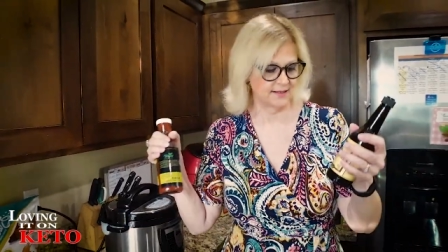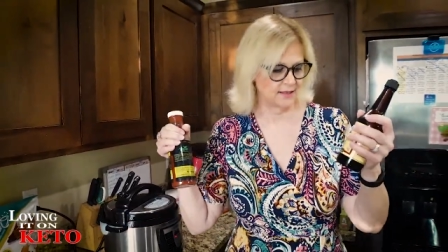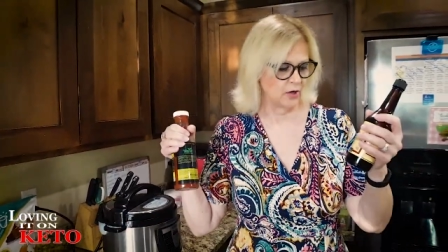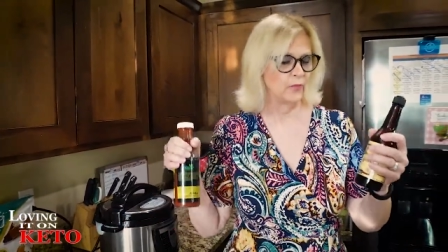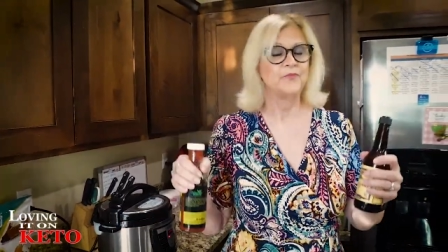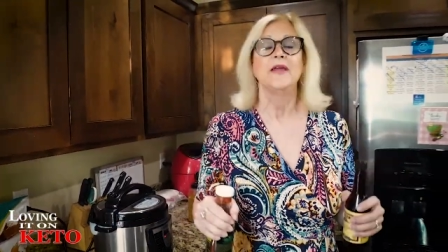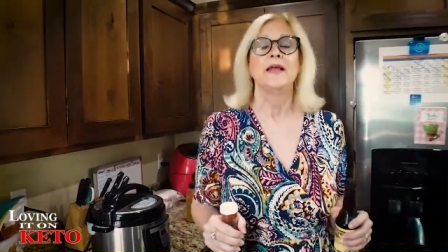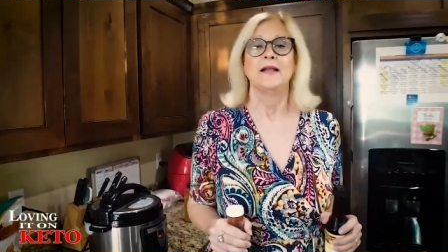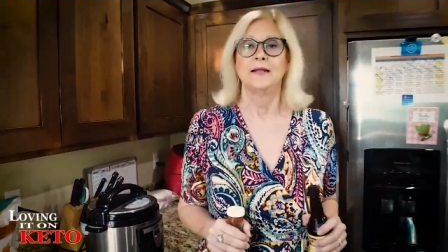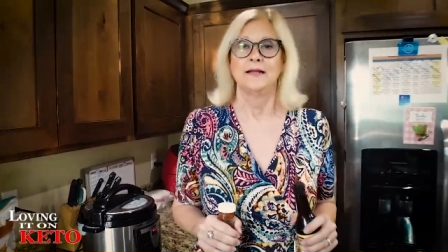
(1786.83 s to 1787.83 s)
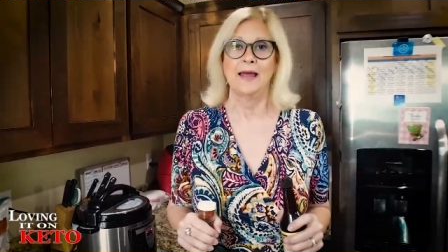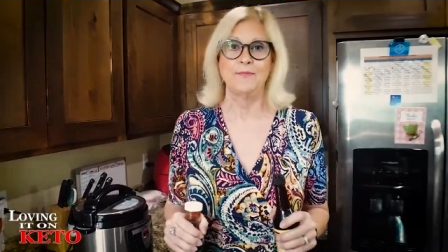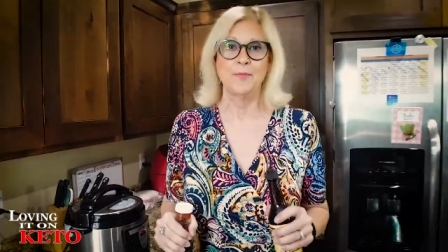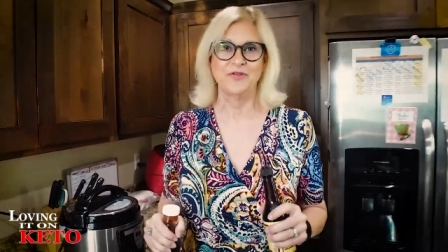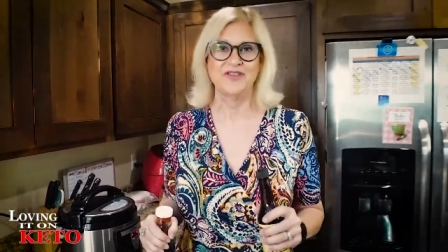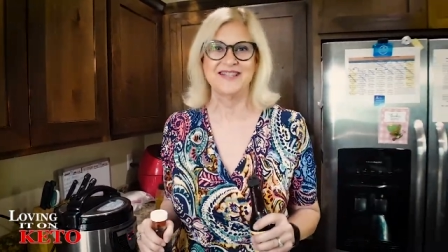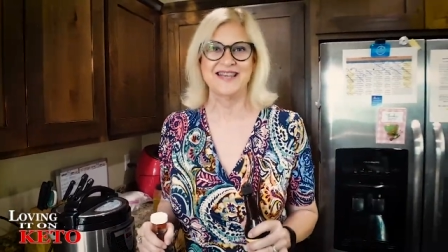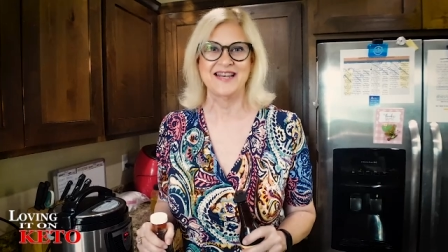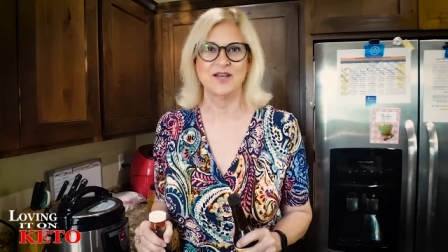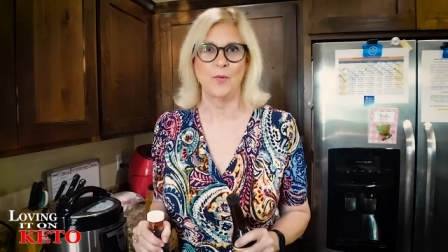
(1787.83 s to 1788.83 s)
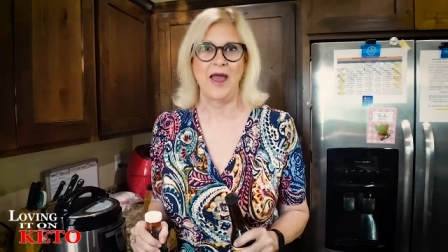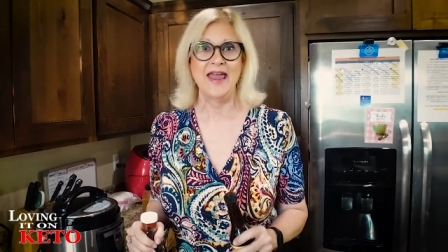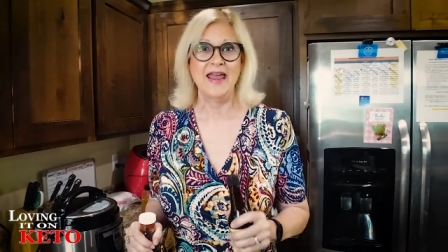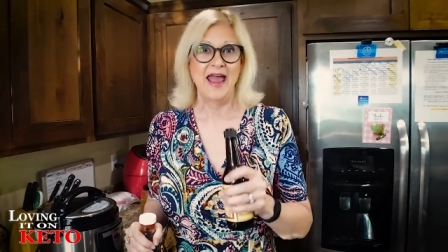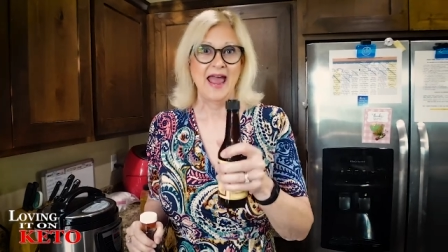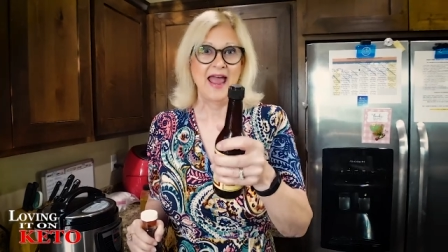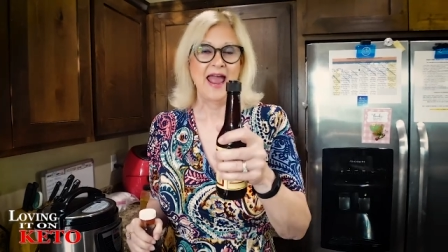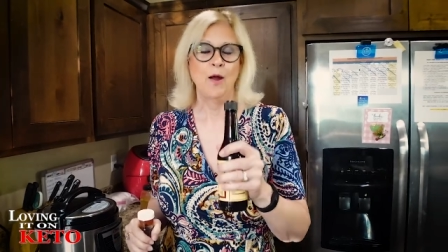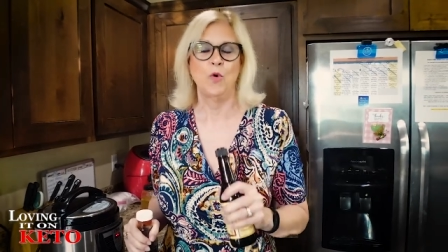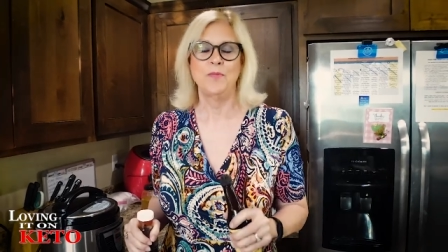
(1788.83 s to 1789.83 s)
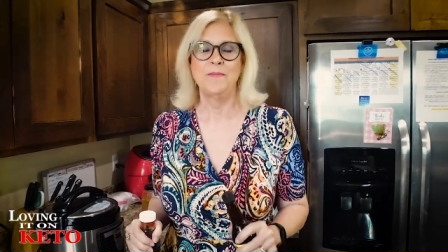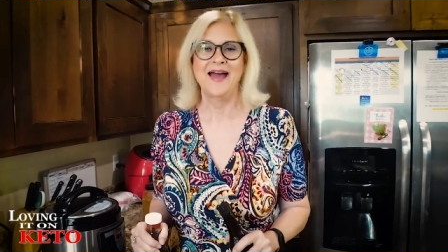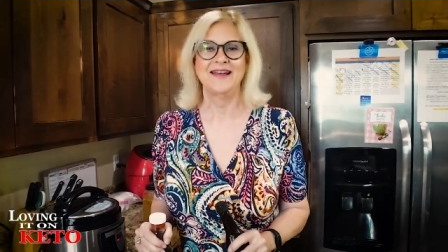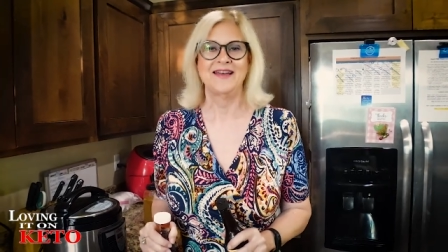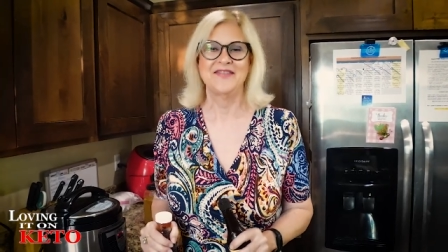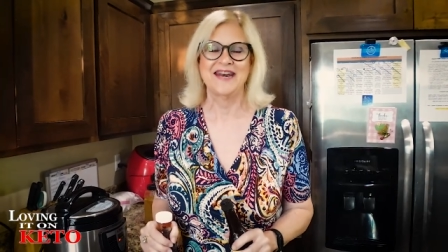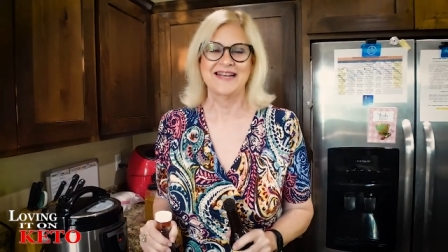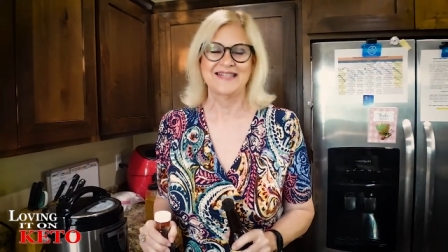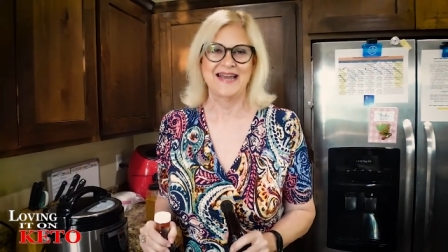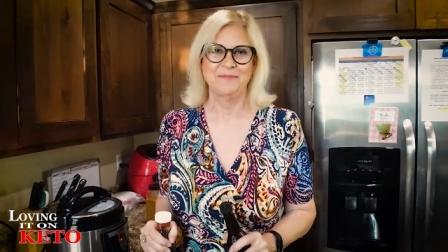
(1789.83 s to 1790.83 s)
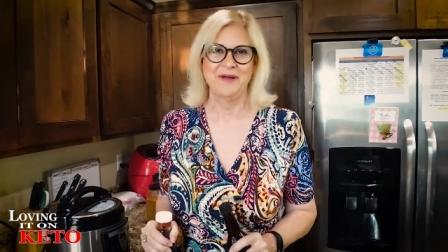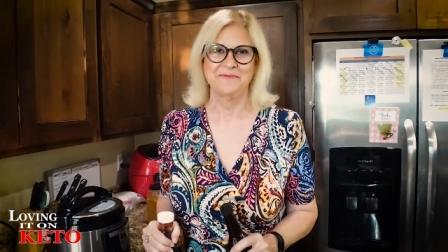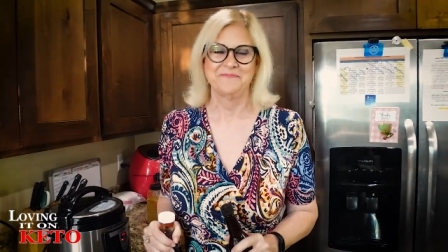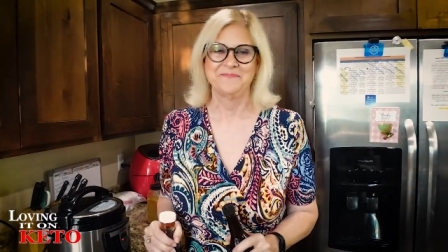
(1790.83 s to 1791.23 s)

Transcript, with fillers: So let me put these things away, and we'll be back in the next segment.